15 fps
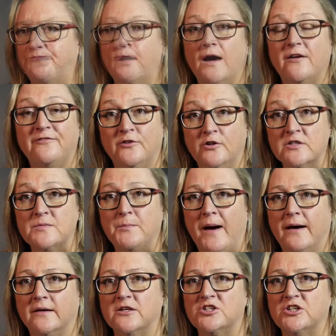Our first
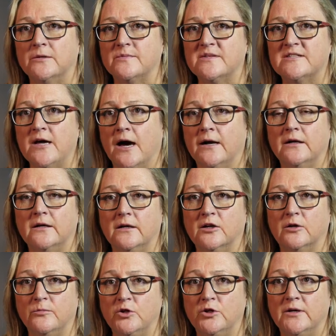partnership started in
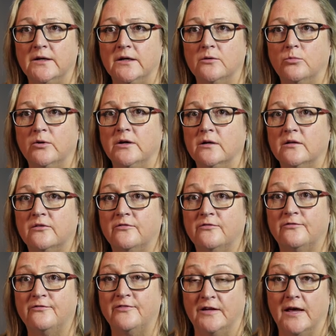community
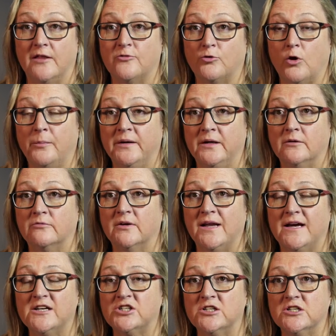with philanthropic
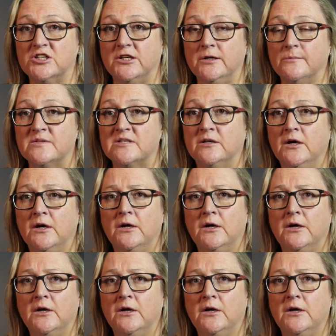relationships.